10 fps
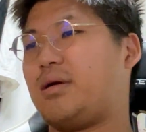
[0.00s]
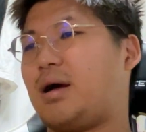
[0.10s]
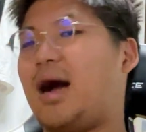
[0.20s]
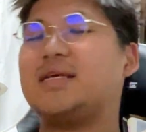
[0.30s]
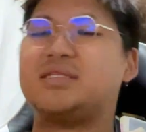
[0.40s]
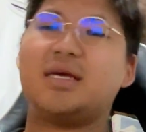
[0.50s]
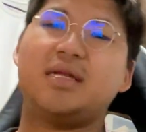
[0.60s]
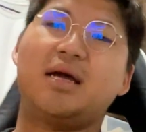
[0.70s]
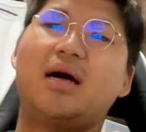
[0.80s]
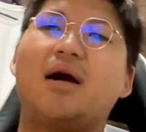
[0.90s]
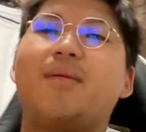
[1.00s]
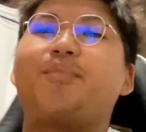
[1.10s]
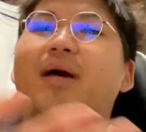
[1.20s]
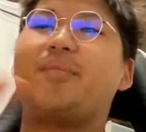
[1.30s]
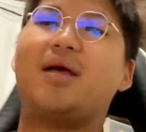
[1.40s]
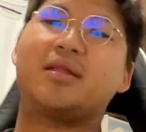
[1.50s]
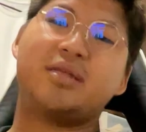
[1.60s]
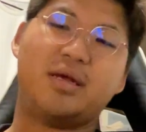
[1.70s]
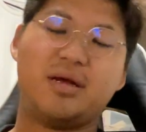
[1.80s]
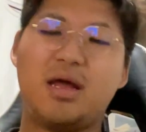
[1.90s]
i say the private
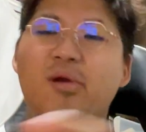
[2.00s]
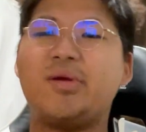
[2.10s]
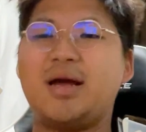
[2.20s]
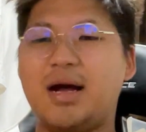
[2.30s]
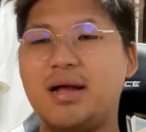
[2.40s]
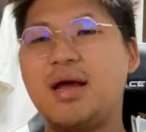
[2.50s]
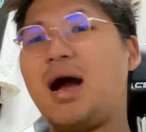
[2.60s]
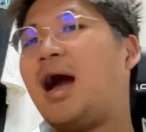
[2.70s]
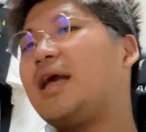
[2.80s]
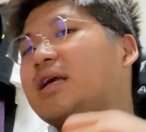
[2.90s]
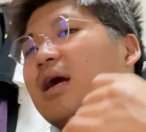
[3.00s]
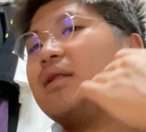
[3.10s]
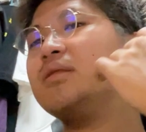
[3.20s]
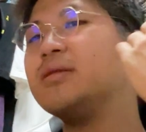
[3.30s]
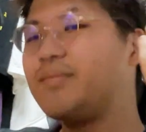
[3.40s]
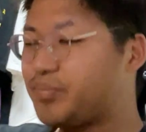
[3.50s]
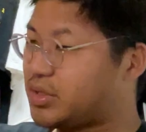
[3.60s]
area i can